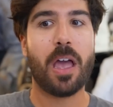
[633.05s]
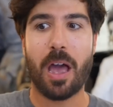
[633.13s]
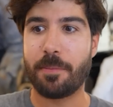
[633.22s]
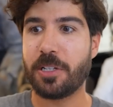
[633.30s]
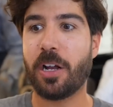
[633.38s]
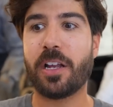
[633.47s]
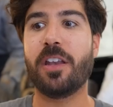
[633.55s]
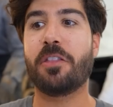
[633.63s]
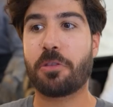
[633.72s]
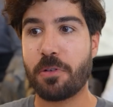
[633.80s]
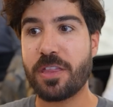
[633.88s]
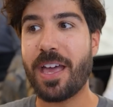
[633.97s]
I'm talking
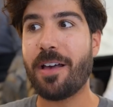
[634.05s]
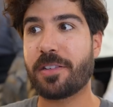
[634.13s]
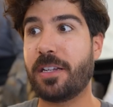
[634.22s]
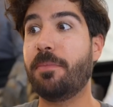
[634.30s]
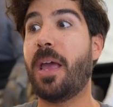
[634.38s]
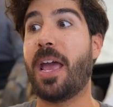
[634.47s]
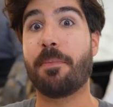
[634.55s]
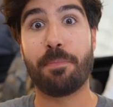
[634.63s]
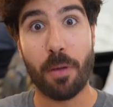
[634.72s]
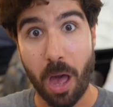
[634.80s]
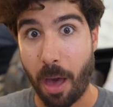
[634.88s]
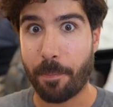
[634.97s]
3,000 and
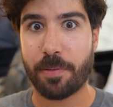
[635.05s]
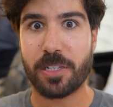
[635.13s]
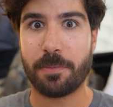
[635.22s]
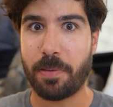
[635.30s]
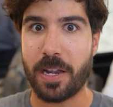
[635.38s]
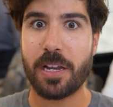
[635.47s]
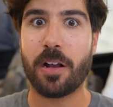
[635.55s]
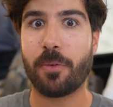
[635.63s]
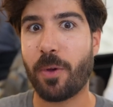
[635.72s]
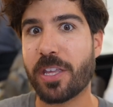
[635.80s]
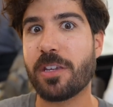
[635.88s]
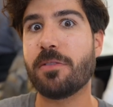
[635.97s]
up, depending on
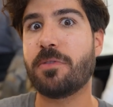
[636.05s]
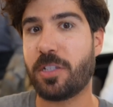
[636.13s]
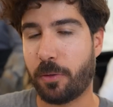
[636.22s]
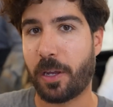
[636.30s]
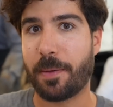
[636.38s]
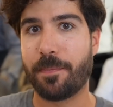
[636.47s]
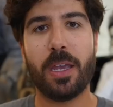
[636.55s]
when you do it.